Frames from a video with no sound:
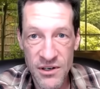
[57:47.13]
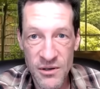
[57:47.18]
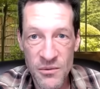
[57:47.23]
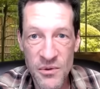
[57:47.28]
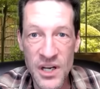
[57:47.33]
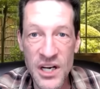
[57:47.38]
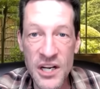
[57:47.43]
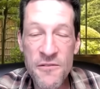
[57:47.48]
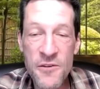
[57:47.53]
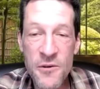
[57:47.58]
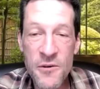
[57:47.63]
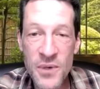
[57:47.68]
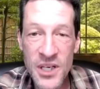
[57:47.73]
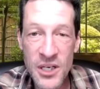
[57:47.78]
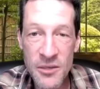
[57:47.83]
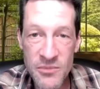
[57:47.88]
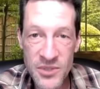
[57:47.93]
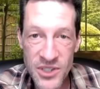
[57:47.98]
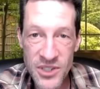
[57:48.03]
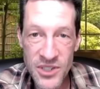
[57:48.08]
But if you
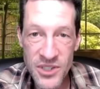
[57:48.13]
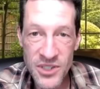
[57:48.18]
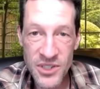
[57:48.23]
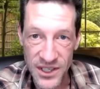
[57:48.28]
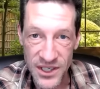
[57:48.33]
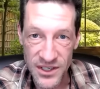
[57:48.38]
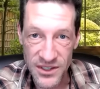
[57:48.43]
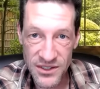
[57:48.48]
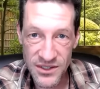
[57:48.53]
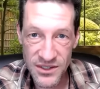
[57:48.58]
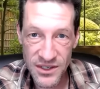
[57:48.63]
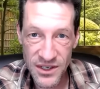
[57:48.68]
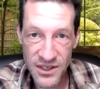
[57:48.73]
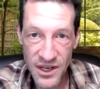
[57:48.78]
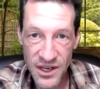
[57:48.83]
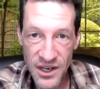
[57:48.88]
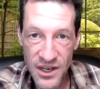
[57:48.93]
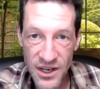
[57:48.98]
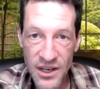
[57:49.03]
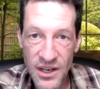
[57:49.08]
become curious,
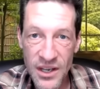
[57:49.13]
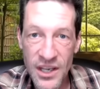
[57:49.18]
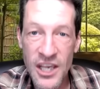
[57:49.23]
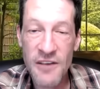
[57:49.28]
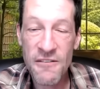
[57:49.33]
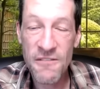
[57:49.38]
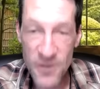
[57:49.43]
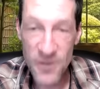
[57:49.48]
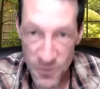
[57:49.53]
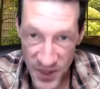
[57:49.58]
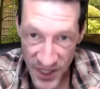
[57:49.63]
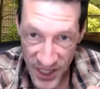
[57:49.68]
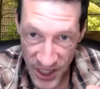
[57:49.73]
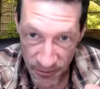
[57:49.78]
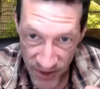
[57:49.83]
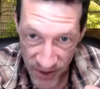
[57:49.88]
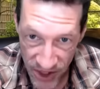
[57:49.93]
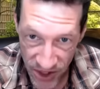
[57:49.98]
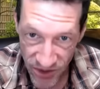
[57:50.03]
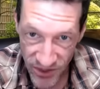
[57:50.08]
if you
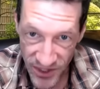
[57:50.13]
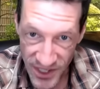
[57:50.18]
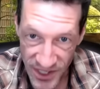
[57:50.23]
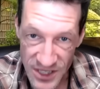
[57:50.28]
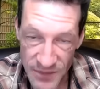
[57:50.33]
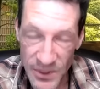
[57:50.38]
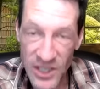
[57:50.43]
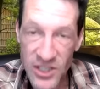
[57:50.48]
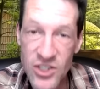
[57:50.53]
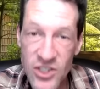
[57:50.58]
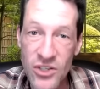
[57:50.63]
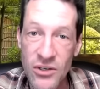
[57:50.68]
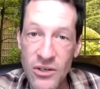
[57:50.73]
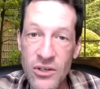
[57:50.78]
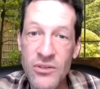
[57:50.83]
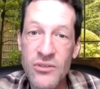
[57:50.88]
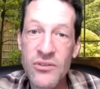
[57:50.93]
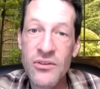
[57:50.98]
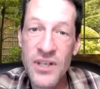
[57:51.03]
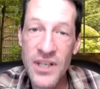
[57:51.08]
become curious about your
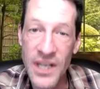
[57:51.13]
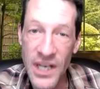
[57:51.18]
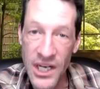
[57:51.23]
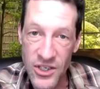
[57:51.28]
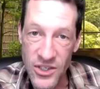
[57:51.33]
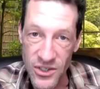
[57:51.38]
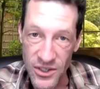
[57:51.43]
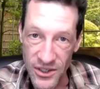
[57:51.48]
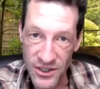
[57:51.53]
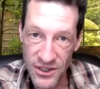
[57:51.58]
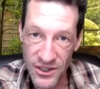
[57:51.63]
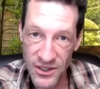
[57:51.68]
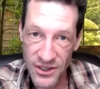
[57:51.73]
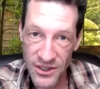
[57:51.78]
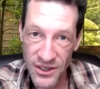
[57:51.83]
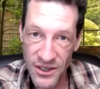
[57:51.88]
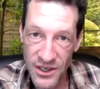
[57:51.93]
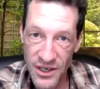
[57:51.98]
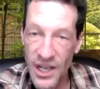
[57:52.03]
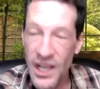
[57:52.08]
own nature,
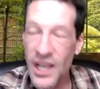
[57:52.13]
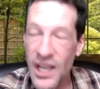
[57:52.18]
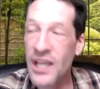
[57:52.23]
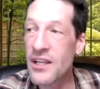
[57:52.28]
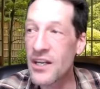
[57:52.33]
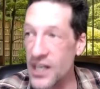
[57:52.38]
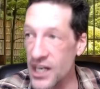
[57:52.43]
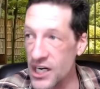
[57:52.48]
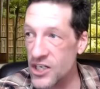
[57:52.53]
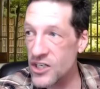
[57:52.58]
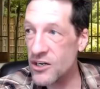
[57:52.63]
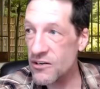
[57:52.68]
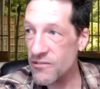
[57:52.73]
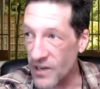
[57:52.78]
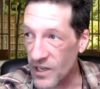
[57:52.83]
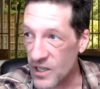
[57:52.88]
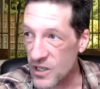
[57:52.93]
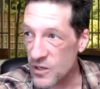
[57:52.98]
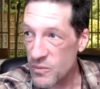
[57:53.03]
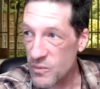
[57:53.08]
and the nature of
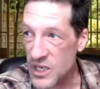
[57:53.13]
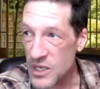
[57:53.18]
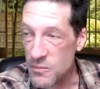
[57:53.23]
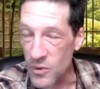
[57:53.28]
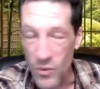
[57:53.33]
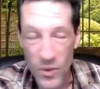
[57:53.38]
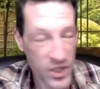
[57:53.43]
other people.